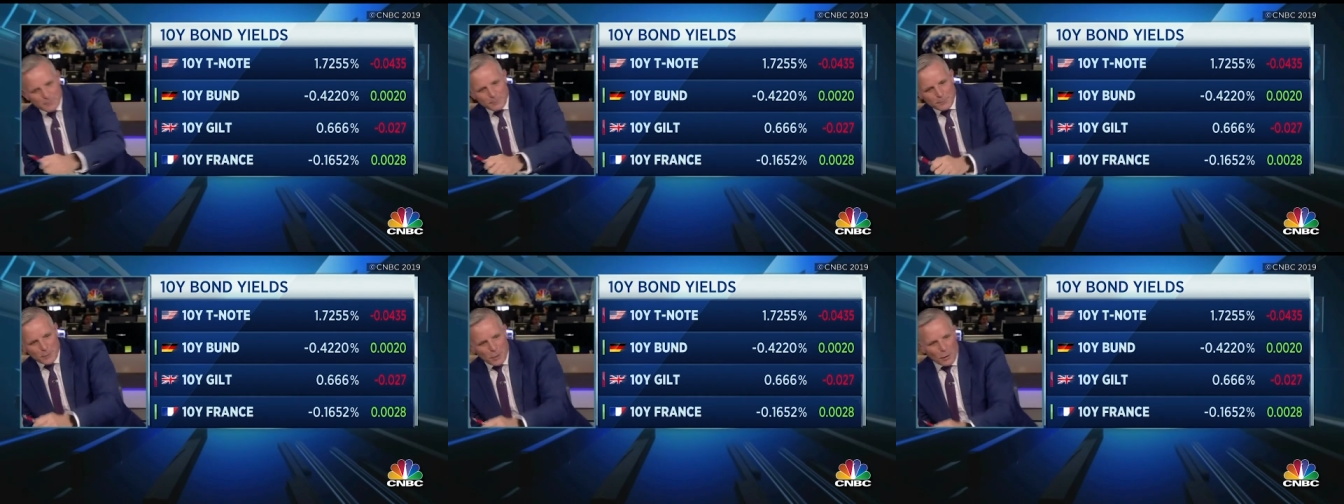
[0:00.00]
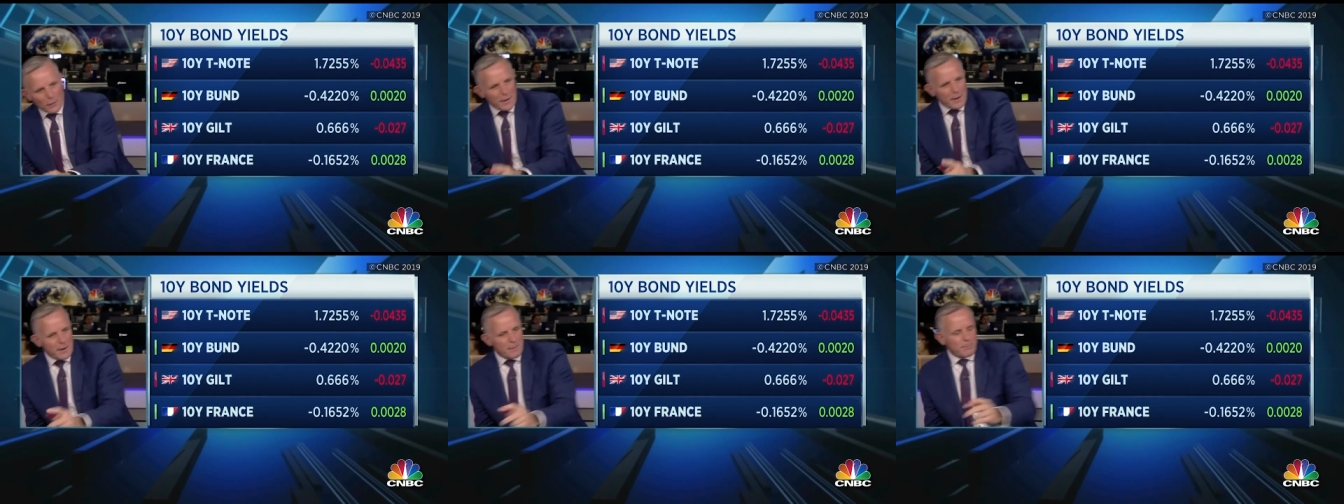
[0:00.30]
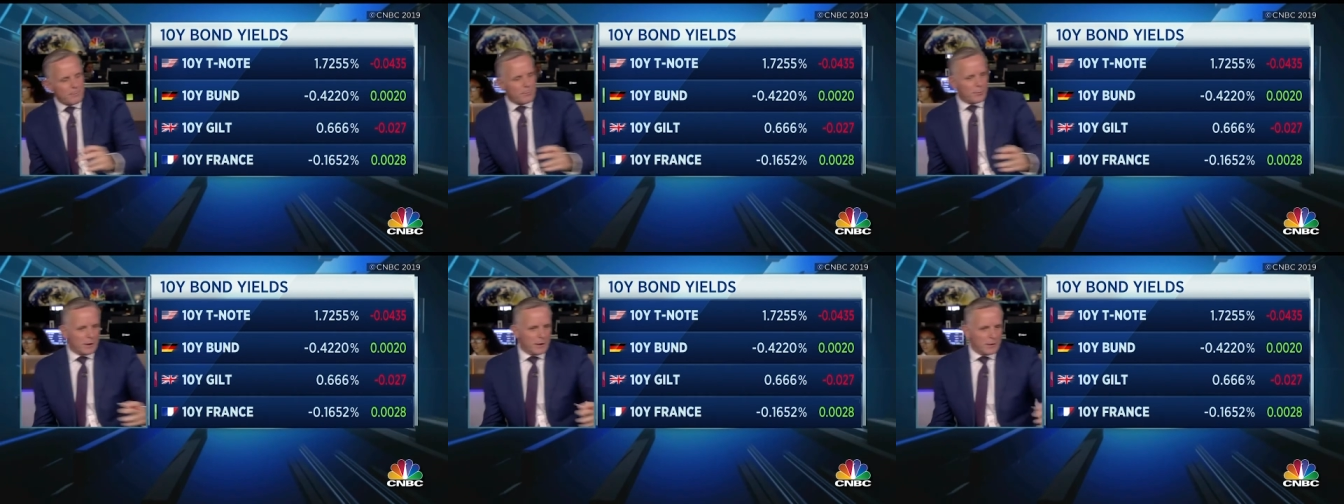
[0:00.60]
got their
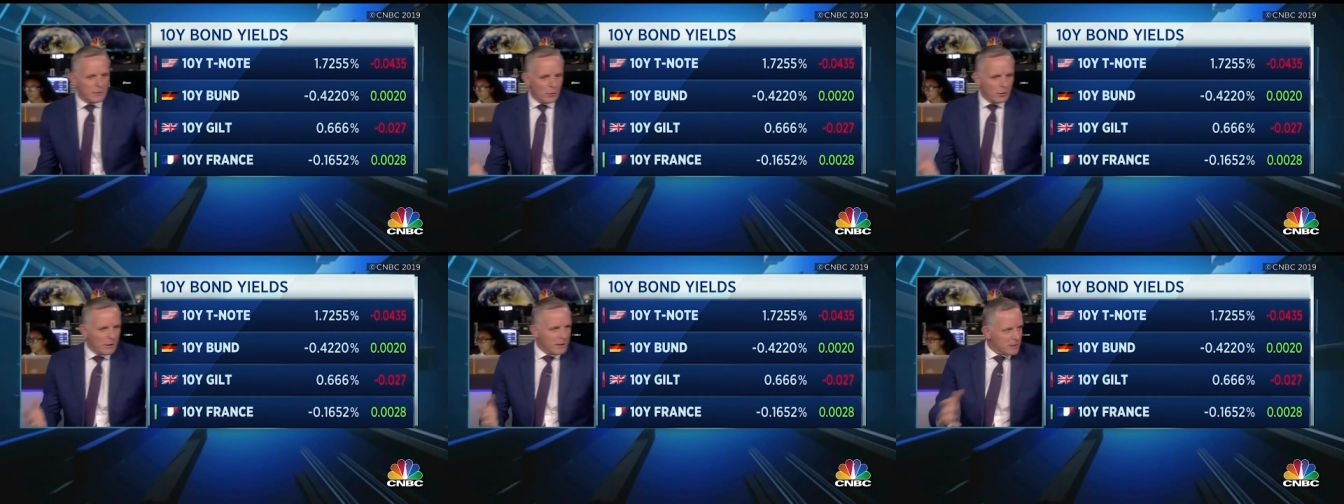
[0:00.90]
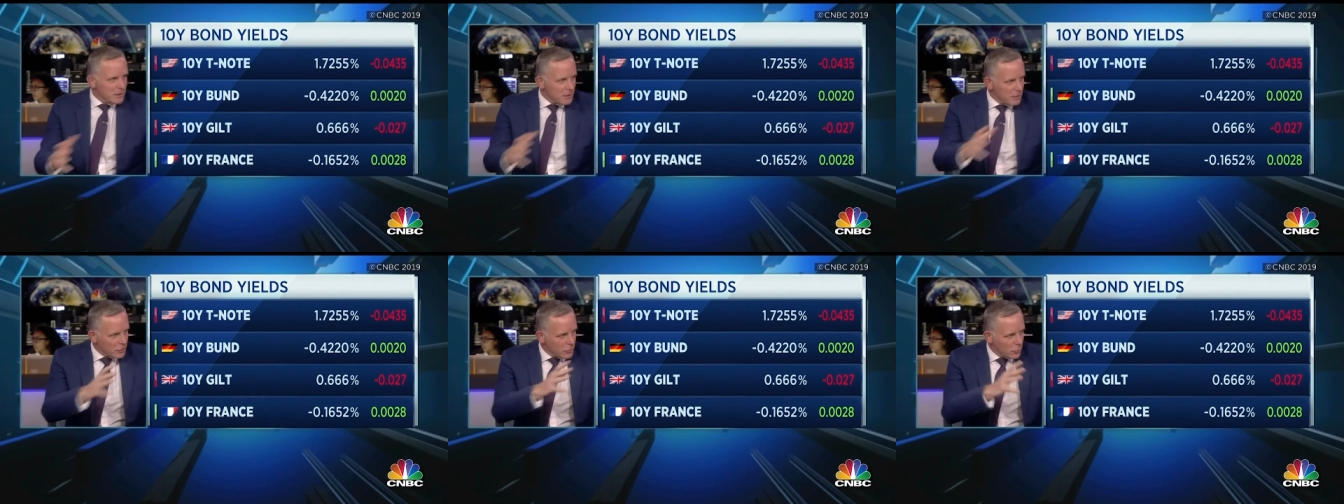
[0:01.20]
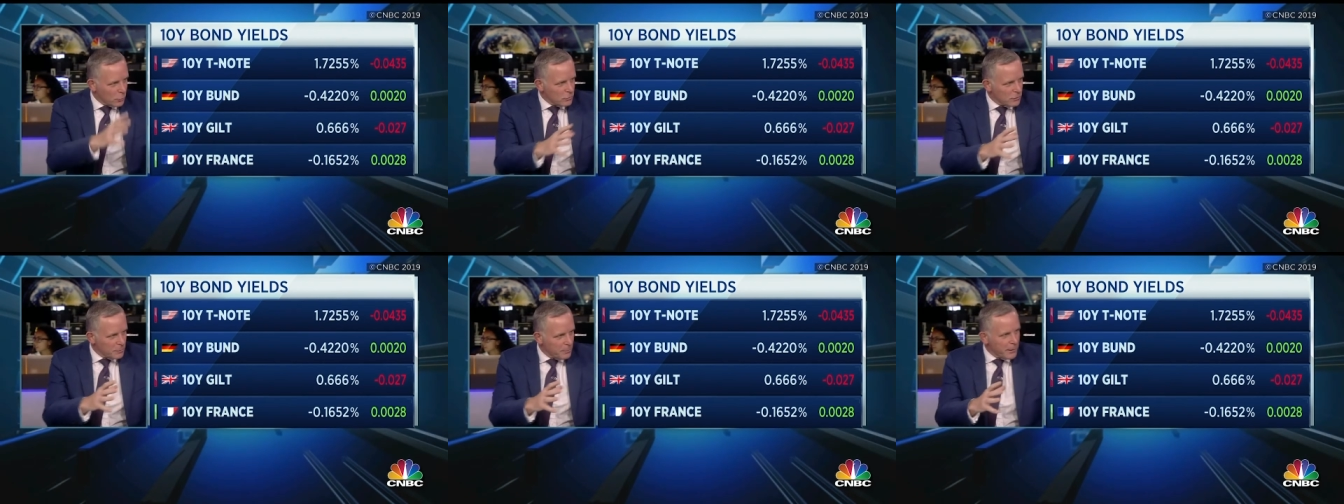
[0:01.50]
brilliant knowledge in a
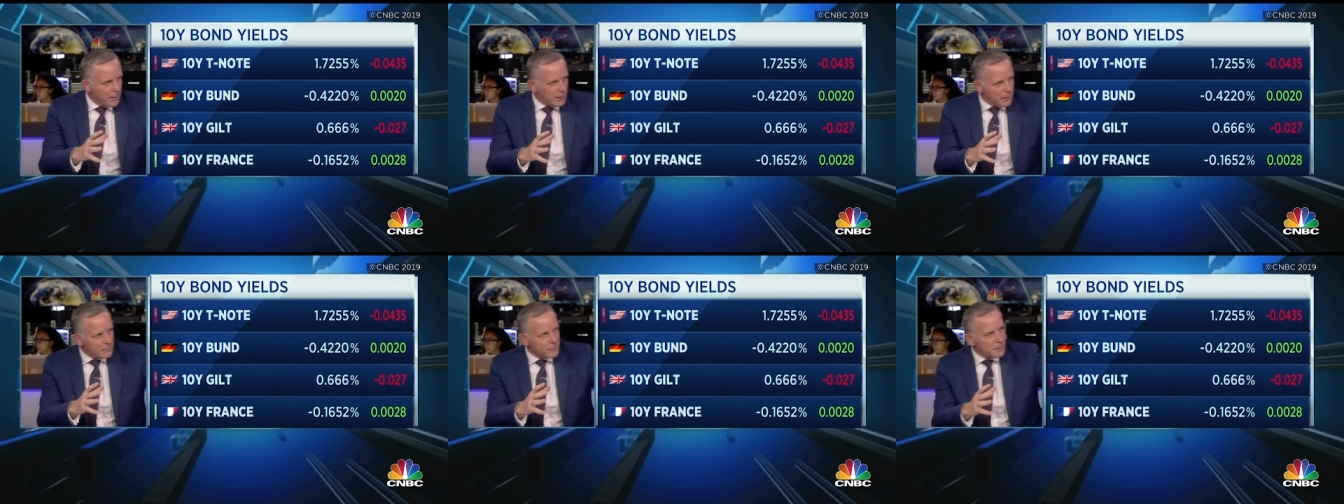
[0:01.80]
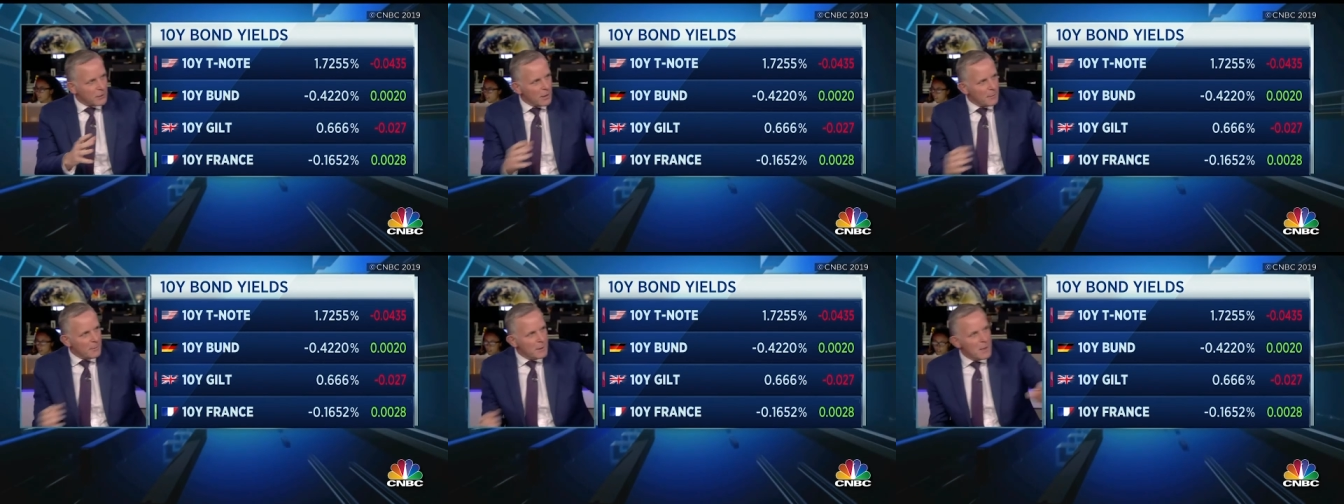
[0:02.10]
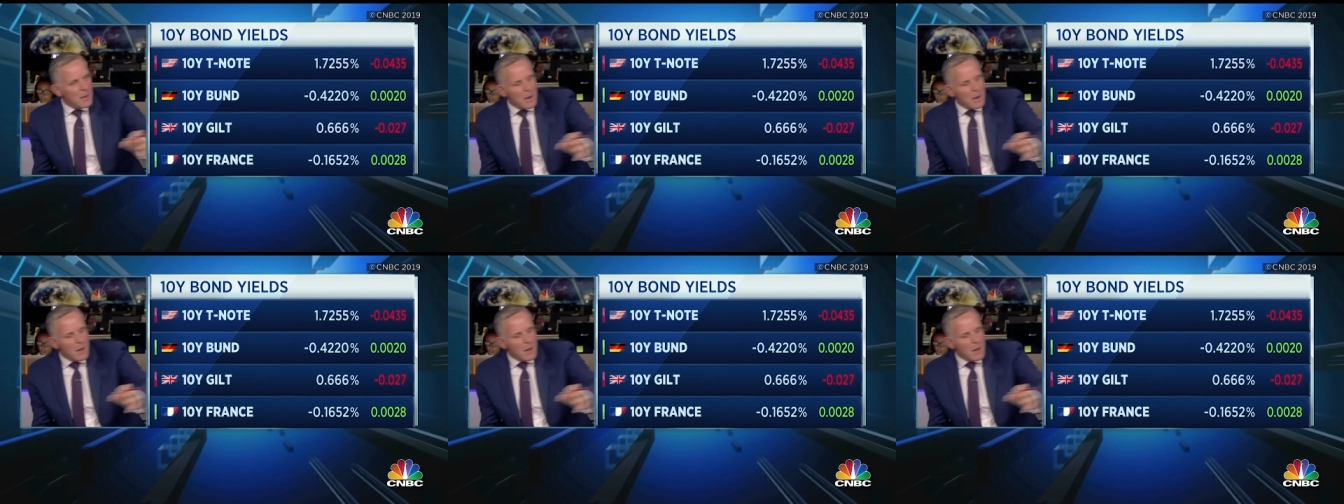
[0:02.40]
shorter period of time.